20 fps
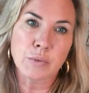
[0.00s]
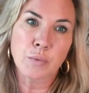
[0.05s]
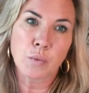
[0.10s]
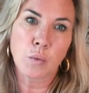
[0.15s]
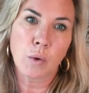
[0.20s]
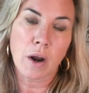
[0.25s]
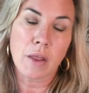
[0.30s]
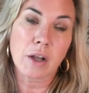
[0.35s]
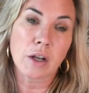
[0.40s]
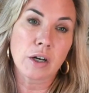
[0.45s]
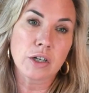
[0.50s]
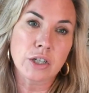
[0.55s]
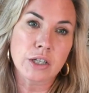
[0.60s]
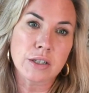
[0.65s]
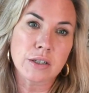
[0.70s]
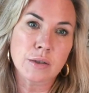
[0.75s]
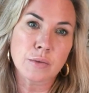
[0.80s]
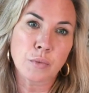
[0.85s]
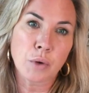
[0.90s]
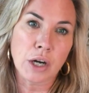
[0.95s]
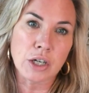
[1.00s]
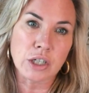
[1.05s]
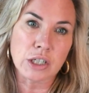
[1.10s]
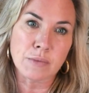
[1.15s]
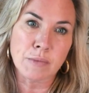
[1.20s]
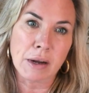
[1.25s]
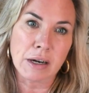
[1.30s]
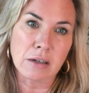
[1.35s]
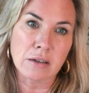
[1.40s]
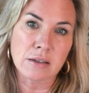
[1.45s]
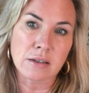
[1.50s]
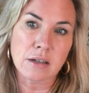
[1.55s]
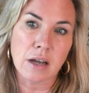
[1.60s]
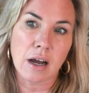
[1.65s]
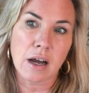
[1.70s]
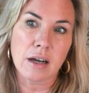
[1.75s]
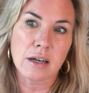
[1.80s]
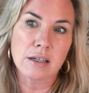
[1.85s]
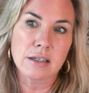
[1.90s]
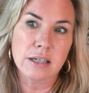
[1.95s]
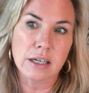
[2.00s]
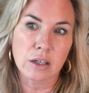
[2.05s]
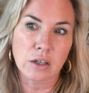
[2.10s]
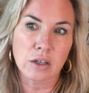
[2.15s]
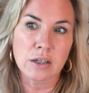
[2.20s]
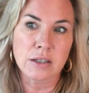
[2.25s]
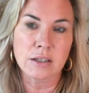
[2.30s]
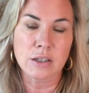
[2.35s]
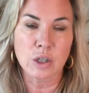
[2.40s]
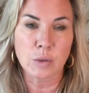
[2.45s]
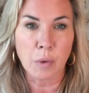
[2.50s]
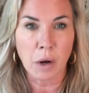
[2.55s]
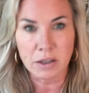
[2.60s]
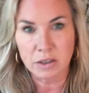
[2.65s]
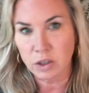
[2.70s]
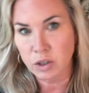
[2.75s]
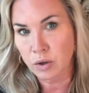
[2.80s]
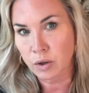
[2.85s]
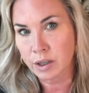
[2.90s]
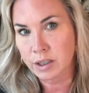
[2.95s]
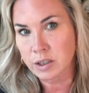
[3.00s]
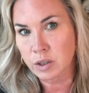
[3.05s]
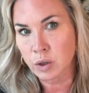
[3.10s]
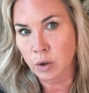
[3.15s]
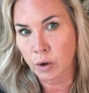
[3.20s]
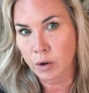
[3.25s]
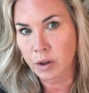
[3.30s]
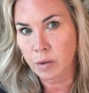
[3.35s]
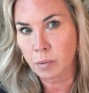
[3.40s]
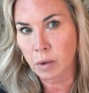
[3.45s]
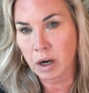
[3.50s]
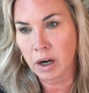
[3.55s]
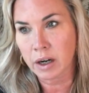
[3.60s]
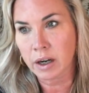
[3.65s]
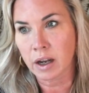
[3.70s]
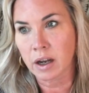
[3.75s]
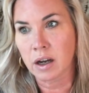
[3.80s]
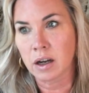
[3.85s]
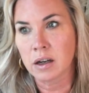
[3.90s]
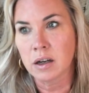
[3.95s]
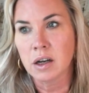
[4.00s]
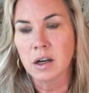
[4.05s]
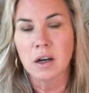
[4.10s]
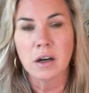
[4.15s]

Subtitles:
one of the largest precious metals dealers and depositories in North America,